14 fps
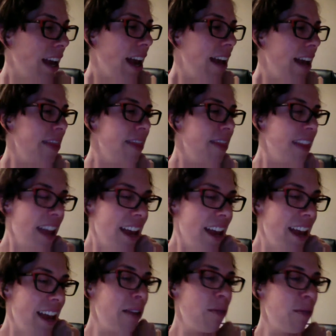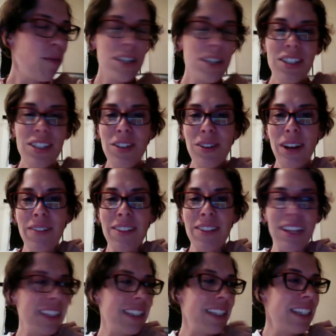And then once you have
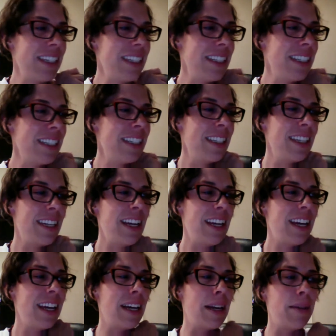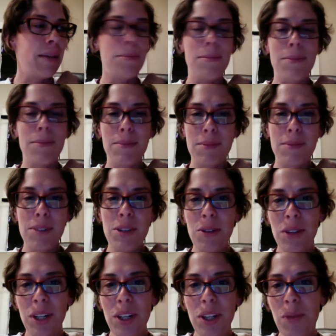listened to,
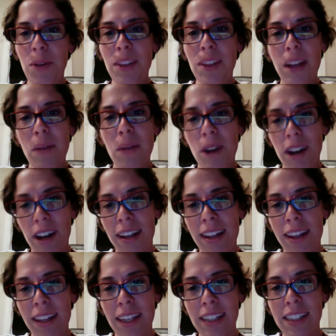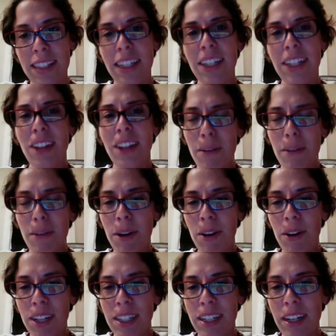you know, what they want out of this, you'll have a better
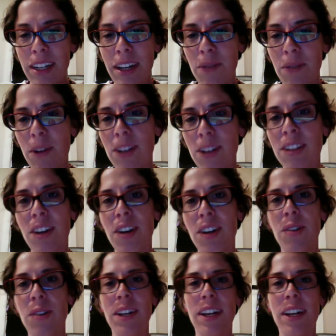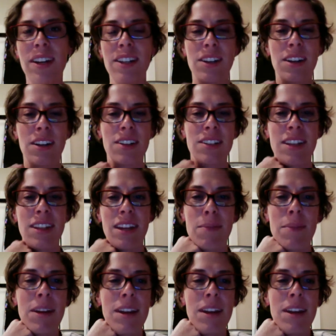idea of where to go and how to talk to them.